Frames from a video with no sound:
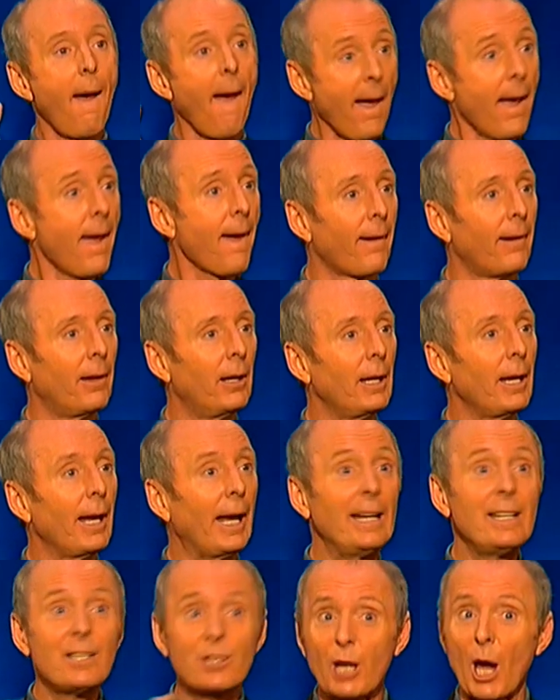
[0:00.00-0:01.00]
ah,
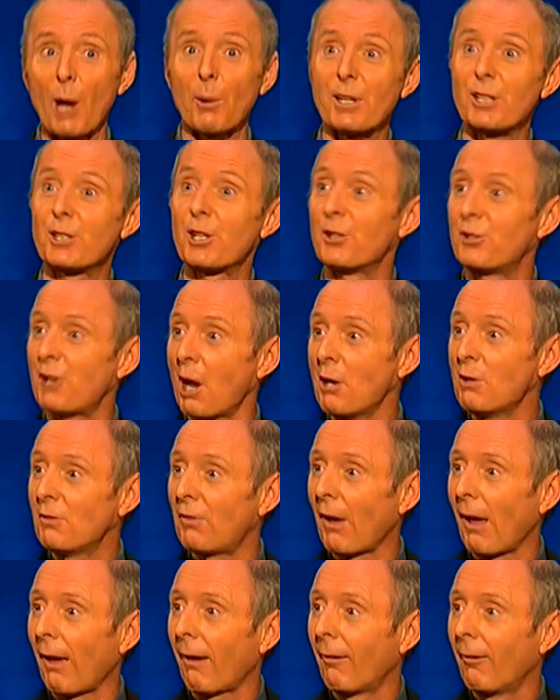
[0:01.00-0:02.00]
he's going to
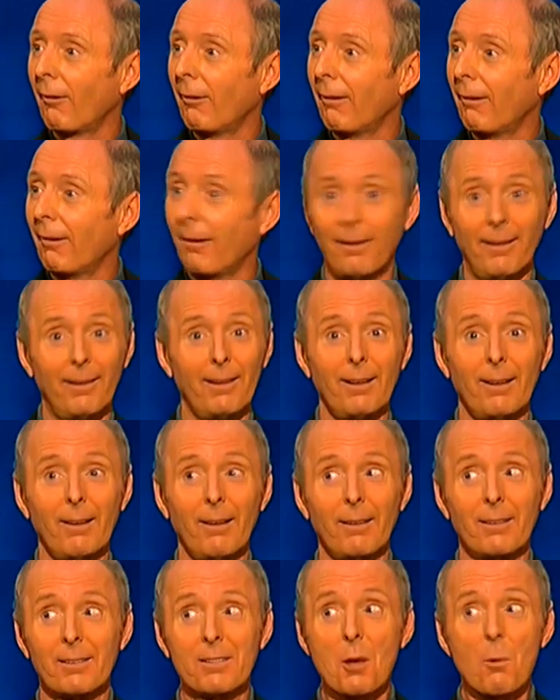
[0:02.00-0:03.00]
Dover.
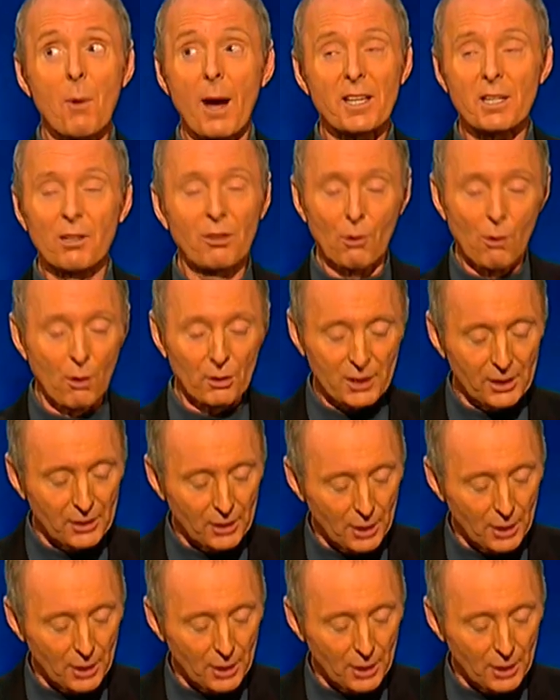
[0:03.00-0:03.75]
It's the way you thought